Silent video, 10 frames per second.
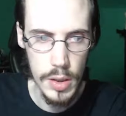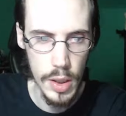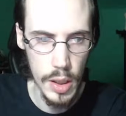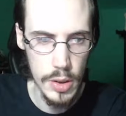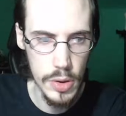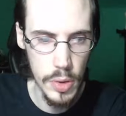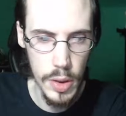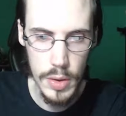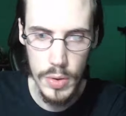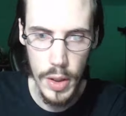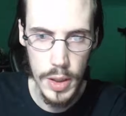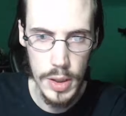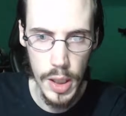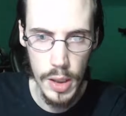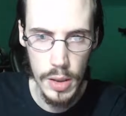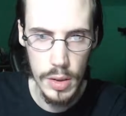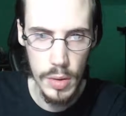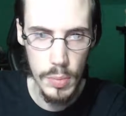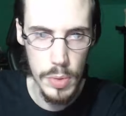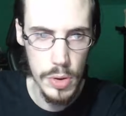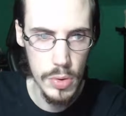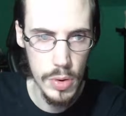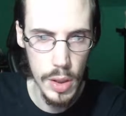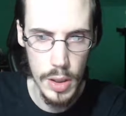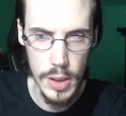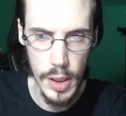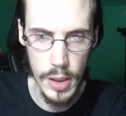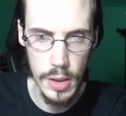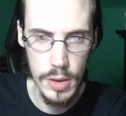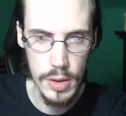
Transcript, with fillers: Like, shooting straight at his neck. He's like.